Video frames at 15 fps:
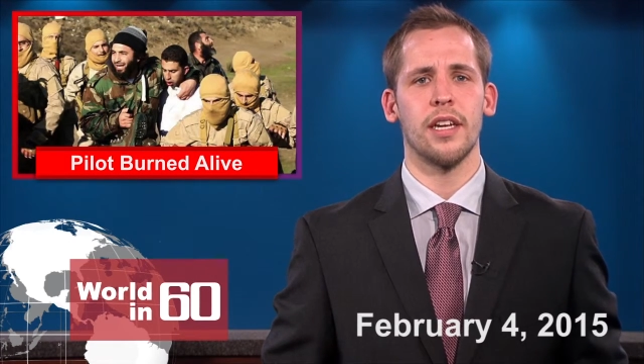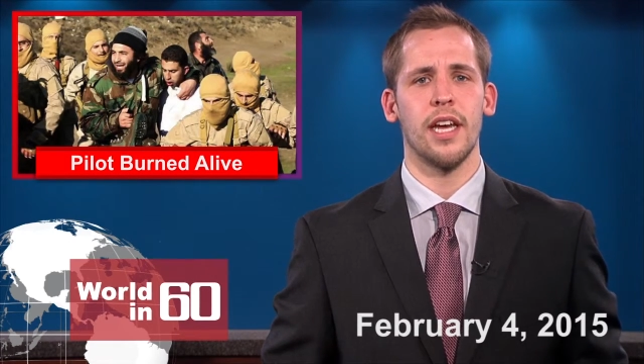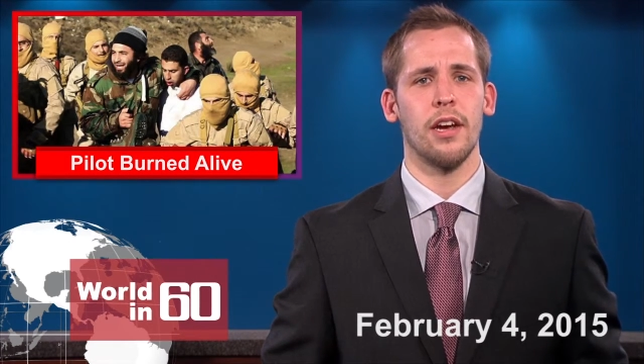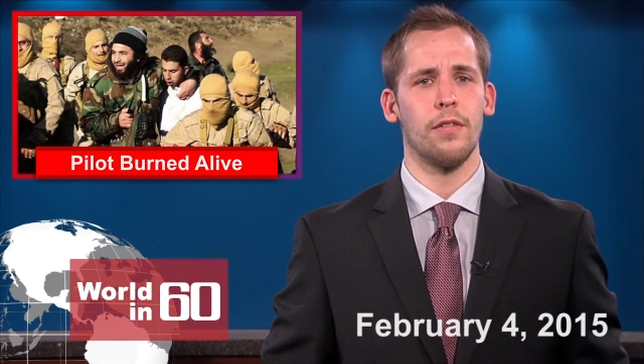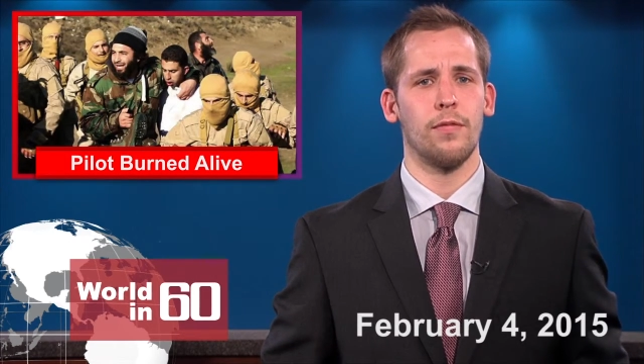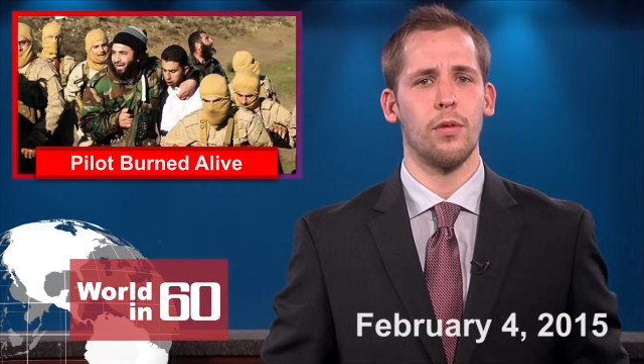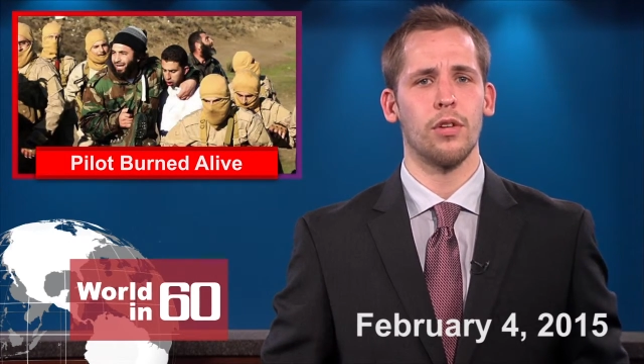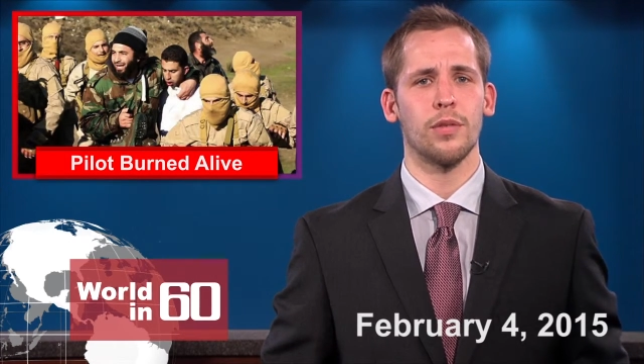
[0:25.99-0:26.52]
Air
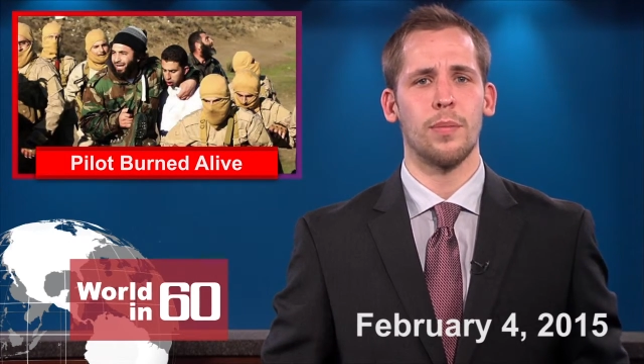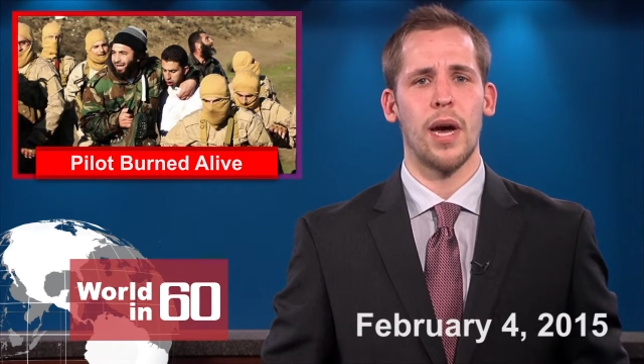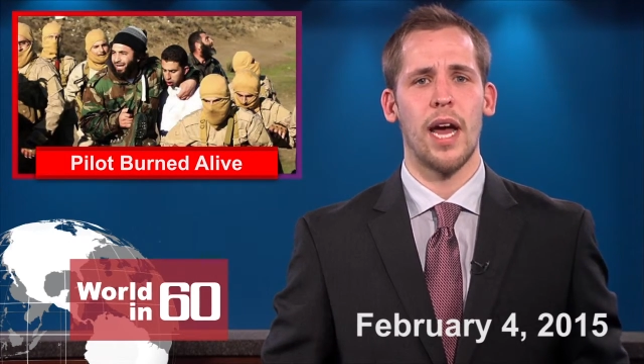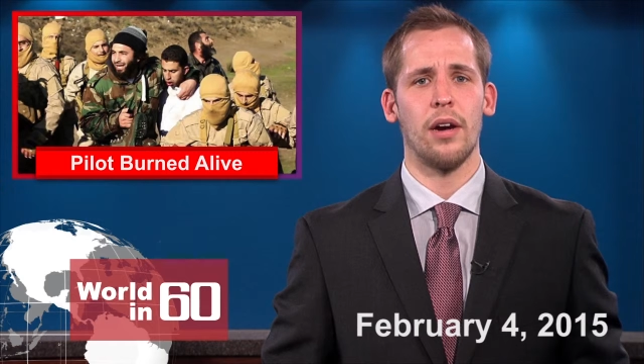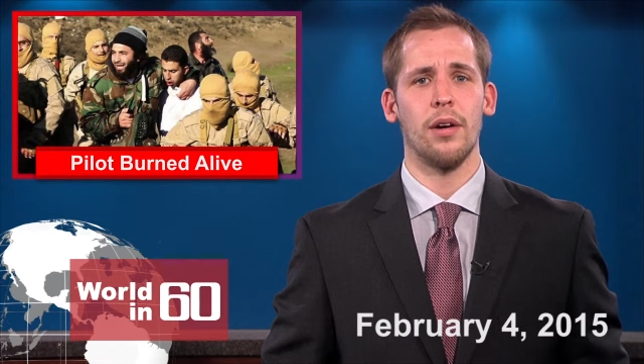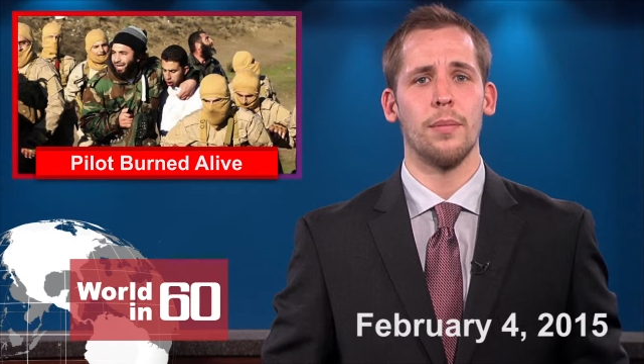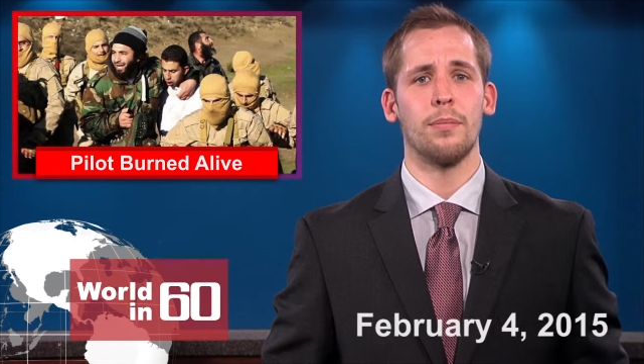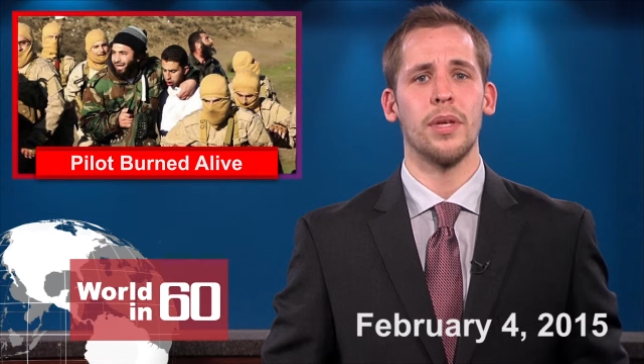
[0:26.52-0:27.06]
Force
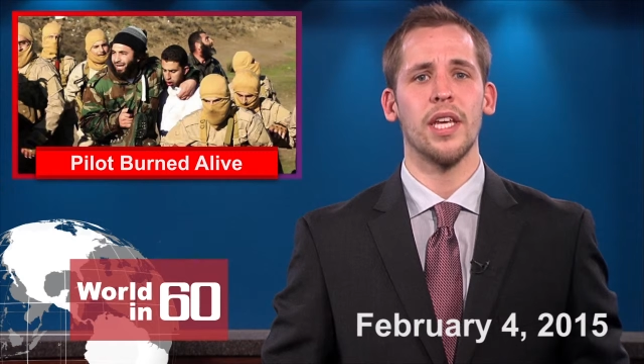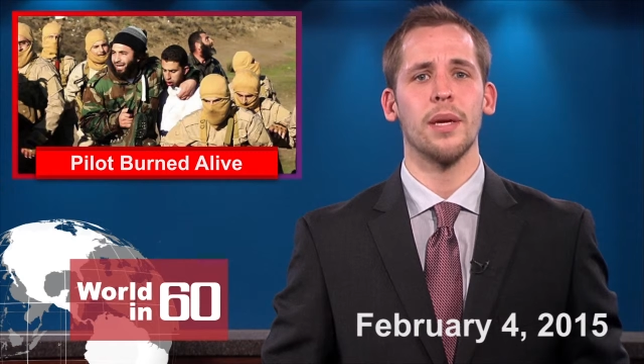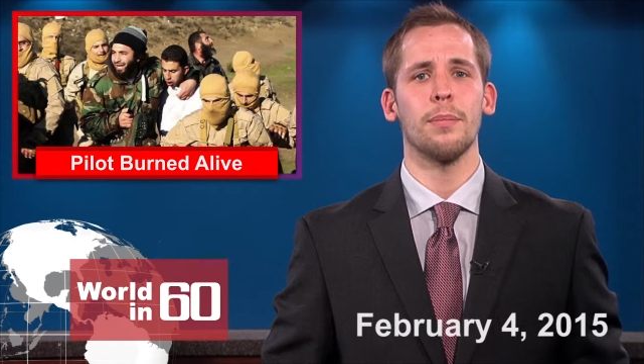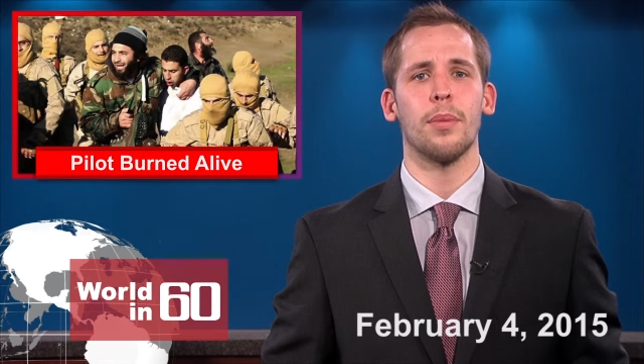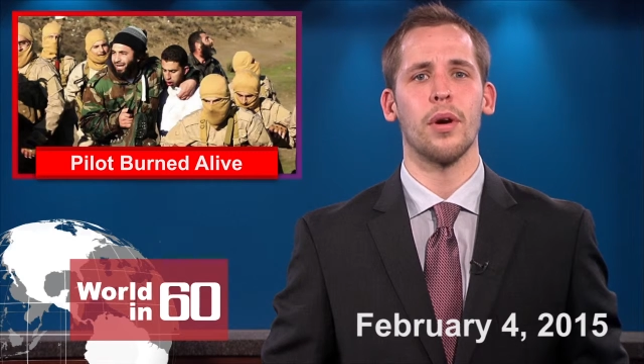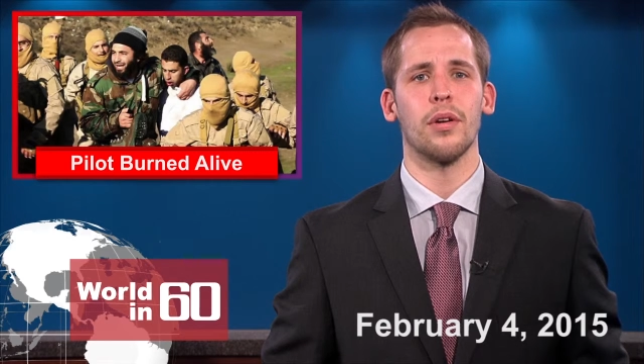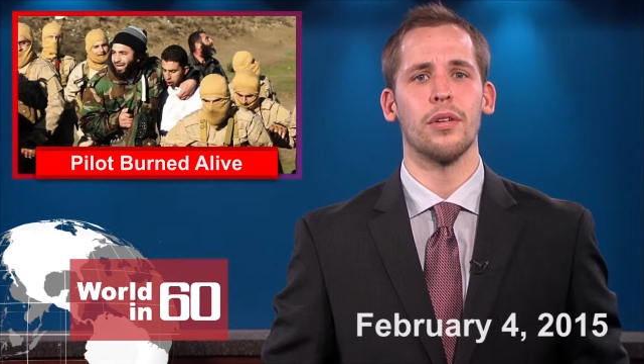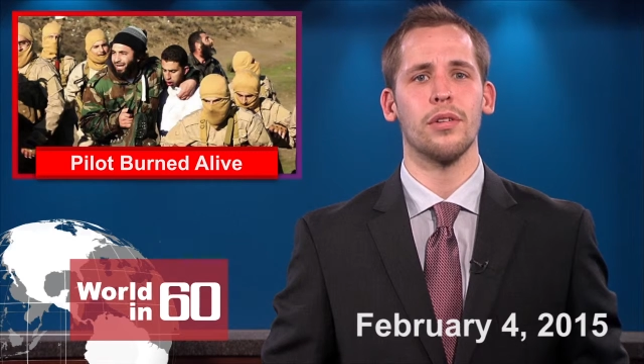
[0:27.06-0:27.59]
pilot being
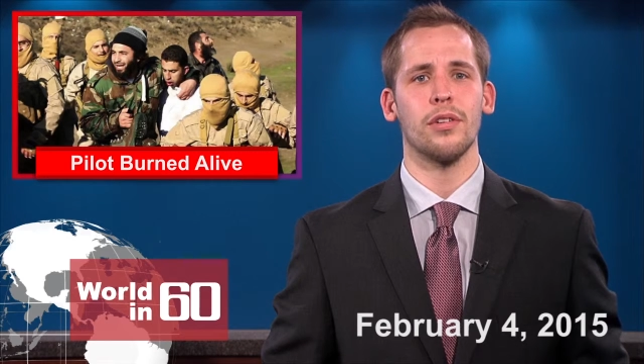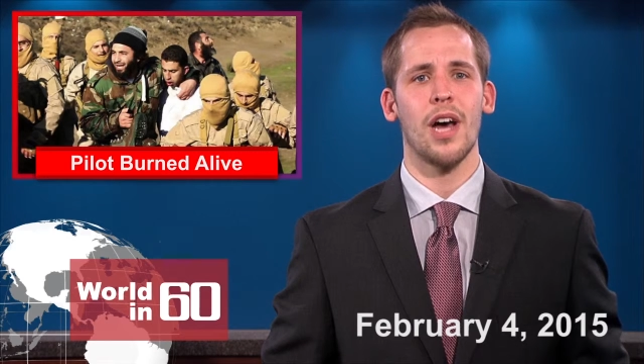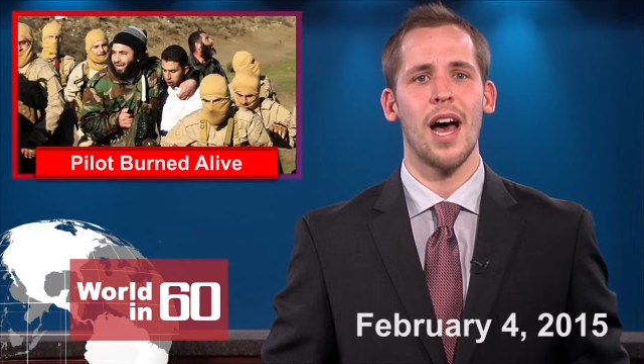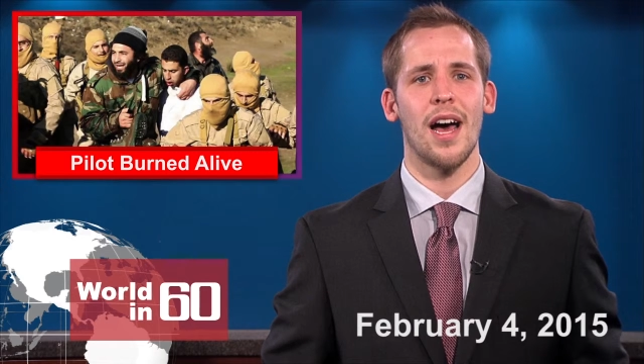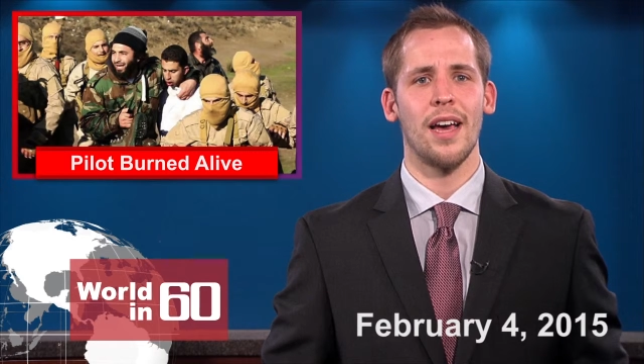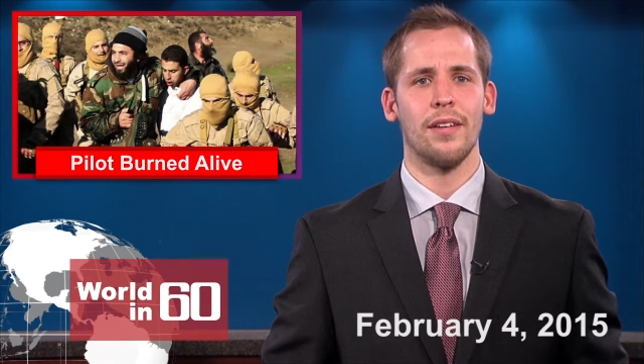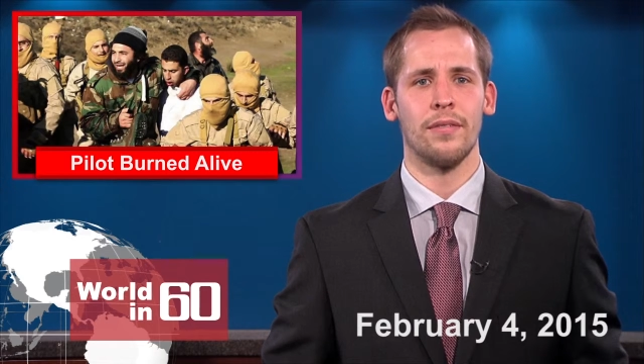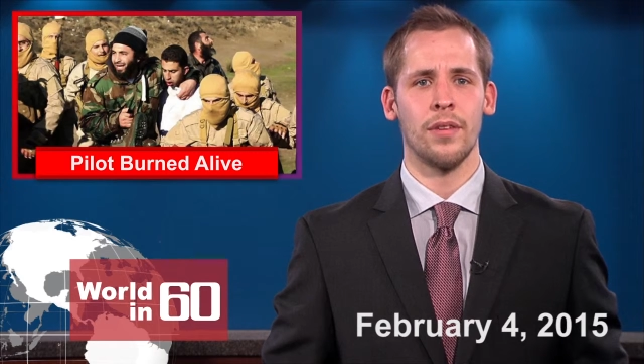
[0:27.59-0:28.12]
burned
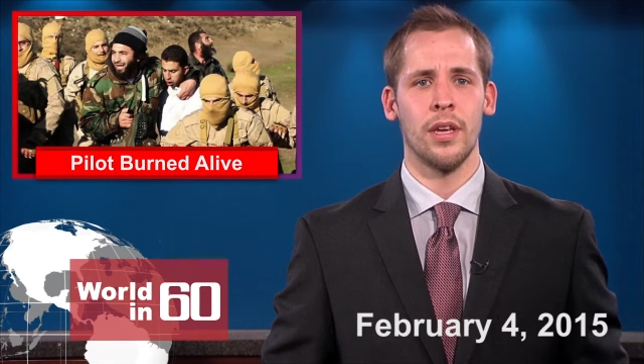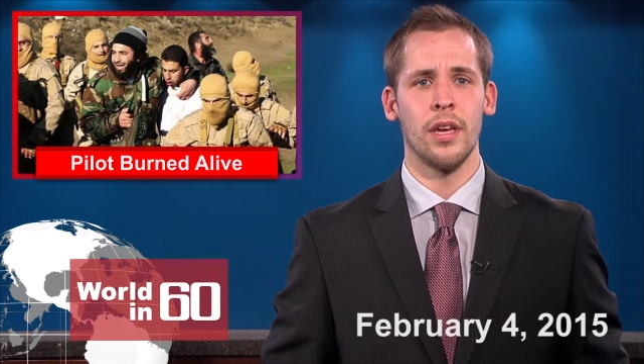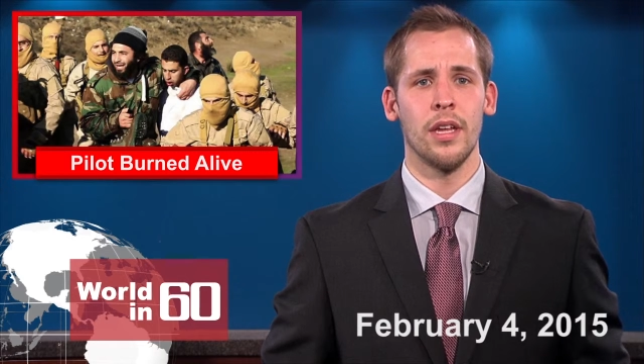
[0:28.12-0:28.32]
alive.